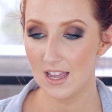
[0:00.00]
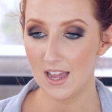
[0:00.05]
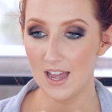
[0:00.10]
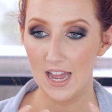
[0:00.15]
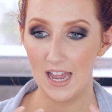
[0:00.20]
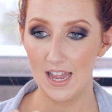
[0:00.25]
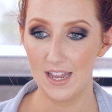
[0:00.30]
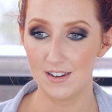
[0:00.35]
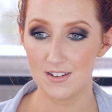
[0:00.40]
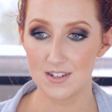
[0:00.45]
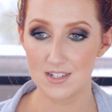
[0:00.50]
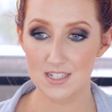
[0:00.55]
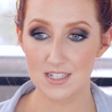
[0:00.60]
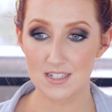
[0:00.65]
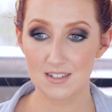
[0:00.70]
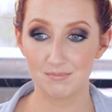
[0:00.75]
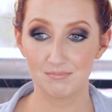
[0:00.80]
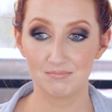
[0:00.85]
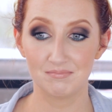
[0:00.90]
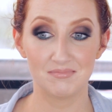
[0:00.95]
And
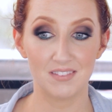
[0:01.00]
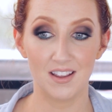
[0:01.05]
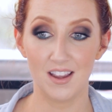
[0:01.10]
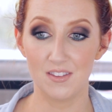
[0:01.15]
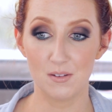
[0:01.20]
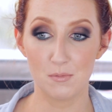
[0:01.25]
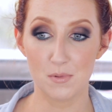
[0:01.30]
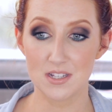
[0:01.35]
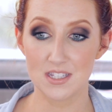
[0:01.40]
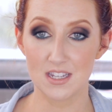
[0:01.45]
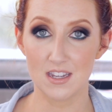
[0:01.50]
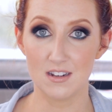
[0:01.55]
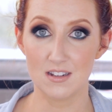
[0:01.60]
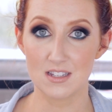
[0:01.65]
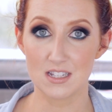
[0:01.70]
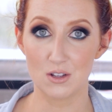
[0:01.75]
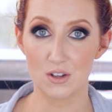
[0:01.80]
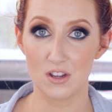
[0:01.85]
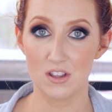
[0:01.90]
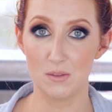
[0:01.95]
I think my skin
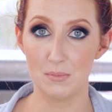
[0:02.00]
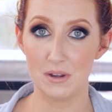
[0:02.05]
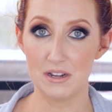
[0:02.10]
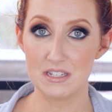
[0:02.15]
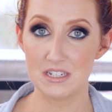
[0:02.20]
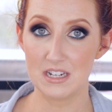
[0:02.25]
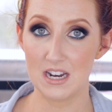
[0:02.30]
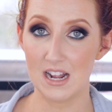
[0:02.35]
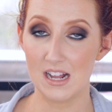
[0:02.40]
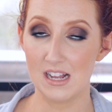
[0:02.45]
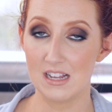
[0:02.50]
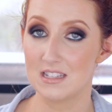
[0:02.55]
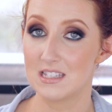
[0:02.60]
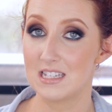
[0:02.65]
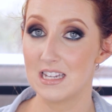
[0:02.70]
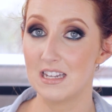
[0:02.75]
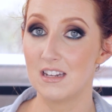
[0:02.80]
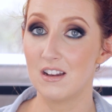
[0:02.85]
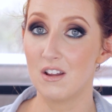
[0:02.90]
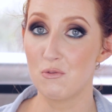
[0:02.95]
is looking the best it
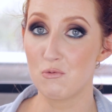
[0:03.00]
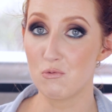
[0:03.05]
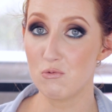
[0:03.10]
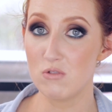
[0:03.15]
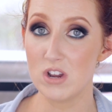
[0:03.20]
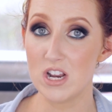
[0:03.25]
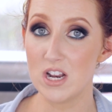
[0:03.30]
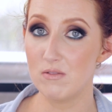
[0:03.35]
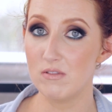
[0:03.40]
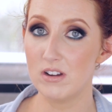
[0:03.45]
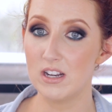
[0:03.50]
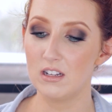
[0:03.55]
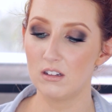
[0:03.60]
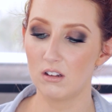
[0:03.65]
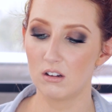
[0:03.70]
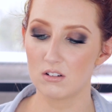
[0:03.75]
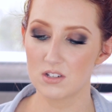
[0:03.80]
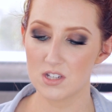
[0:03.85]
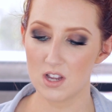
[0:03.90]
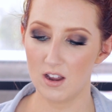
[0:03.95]
has in a really, really
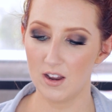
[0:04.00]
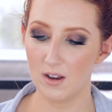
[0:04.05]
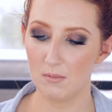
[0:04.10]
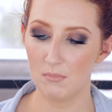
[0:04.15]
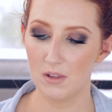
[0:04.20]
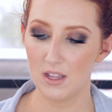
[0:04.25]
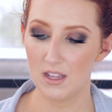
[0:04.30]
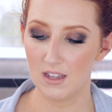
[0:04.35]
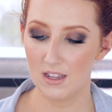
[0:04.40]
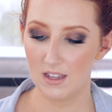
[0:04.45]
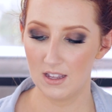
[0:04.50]
long time.